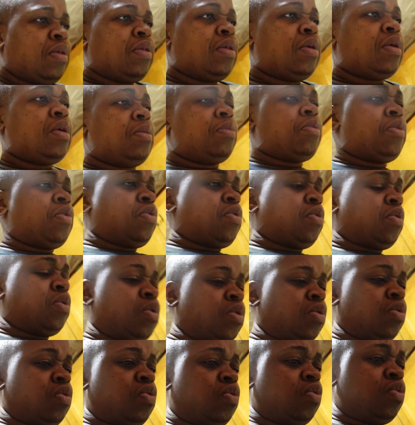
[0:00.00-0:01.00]
I think I'm just
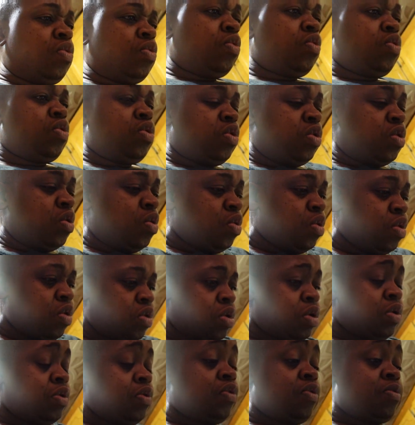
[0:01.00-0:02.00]
gonna do
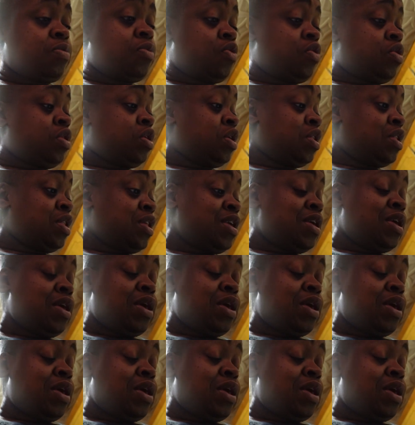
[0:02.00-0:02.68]
yogurt this morning.